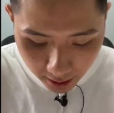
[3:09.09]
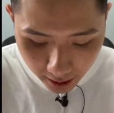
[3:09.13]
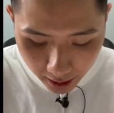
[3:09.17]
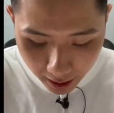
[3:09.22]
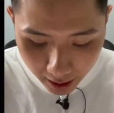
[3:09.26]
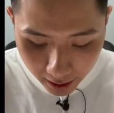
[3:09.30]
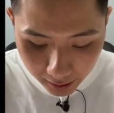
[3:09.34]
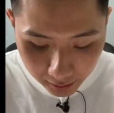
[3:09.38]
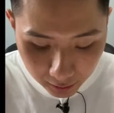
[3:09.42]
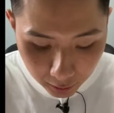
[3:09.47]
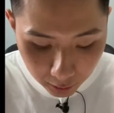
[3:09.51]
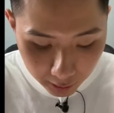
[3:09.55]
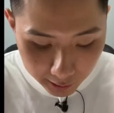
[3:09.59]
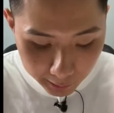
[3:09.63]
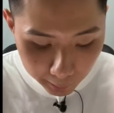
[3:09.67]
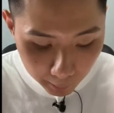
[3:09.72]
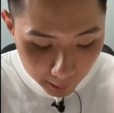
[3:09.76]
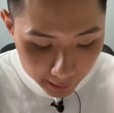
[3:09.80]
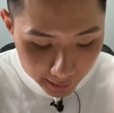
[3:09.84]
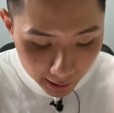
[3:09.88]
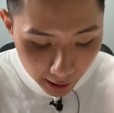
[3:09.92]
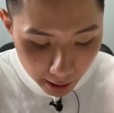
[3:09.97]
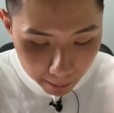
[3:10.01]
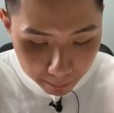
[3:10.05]
and look
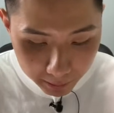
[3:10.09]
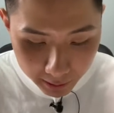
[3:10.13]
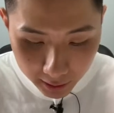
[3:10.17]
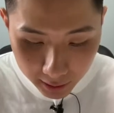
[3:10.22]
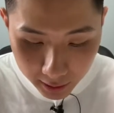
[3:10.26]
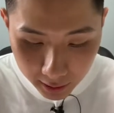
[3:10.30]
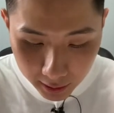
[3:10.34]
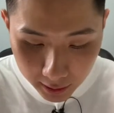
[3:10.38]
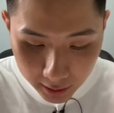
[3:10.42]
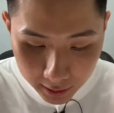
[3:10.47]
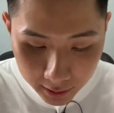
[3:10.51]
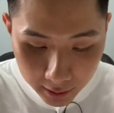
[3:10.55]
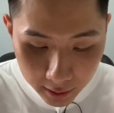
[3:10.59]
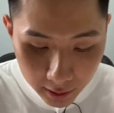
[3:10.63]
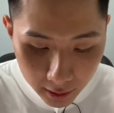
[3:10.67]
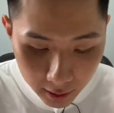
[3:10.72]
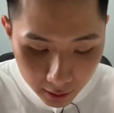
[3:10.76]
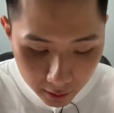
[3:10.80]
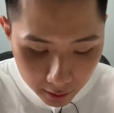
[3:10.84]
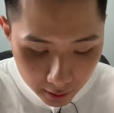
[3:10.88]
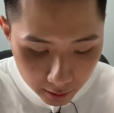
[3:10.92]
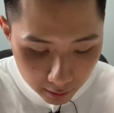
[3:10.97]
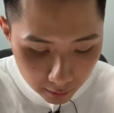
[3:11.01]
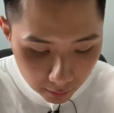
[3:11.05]
what's happening in
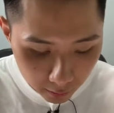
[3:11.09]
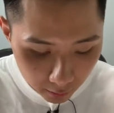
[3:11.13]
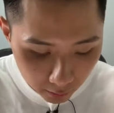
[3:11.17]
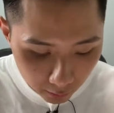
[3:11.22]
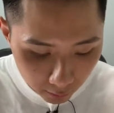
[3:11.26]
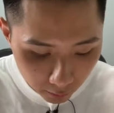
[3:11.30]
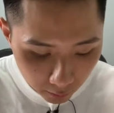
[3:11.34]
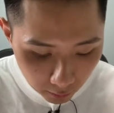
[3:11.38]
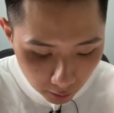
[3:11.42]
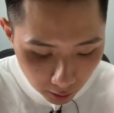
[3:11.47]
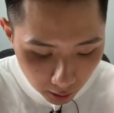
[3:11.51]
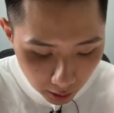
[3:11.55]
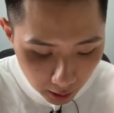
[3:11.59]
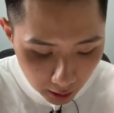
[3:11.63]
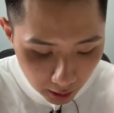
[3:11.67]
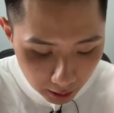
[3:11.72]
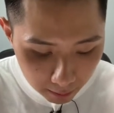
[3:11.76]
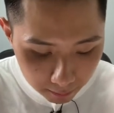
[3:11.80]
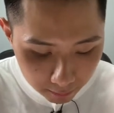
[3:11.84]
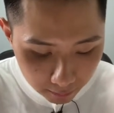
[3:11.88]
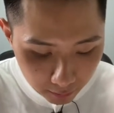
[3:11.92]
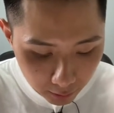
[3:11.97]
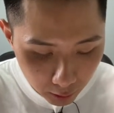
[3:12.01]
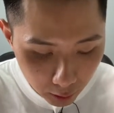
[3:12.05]

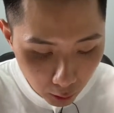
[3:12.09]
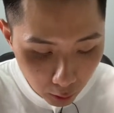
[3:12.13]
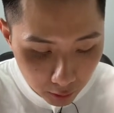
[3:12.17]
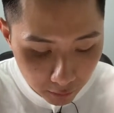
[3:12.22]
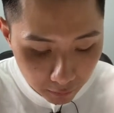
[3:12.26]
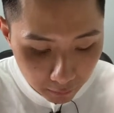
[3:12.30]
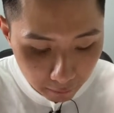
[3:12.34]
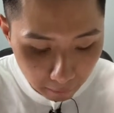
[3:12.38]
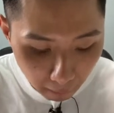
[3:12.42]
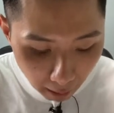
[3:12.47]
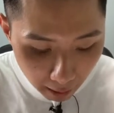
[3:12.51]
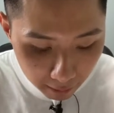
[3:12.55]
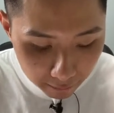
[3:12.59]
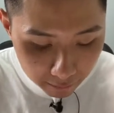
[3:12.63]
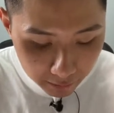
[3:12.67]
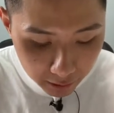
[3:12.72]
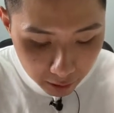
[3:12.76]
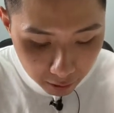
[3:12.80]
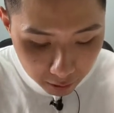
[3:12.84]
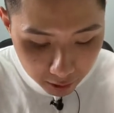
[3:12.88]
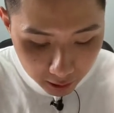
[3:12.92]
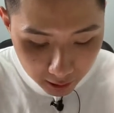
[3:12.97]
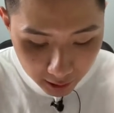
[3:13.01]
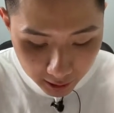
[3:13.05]
load 5
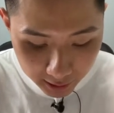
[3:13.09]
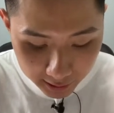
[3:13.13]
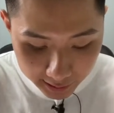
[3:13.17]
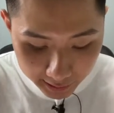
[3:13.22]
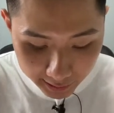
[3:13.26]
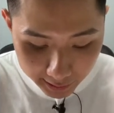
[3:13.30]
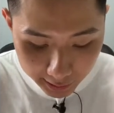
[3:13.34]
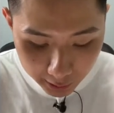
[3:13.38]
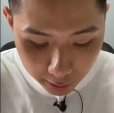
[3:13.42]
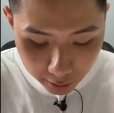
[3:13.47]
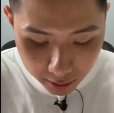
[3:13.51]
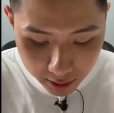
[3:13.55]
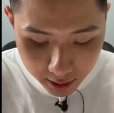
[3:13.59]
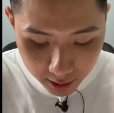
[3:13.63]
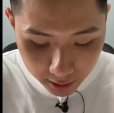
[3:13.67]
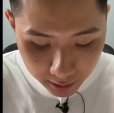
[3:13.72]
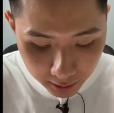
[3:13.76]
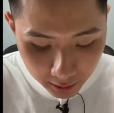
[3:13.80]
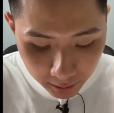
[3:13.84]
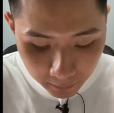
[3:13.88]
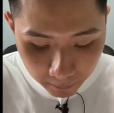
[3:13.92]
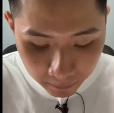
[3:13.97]
Newton and 6 Newton.